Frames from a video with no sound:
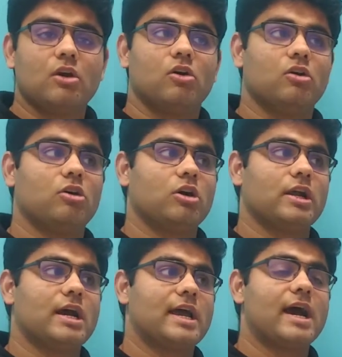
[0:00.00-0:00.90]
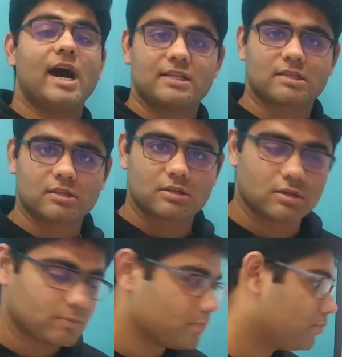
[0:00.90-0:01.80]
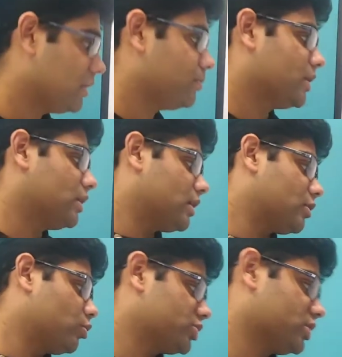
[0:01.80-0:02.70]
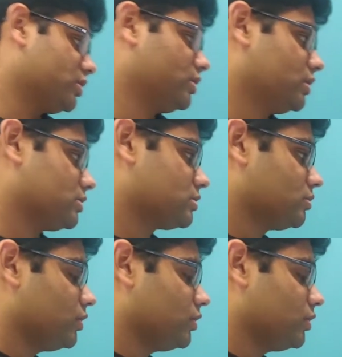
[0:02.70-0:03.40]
or I ask people a question in this,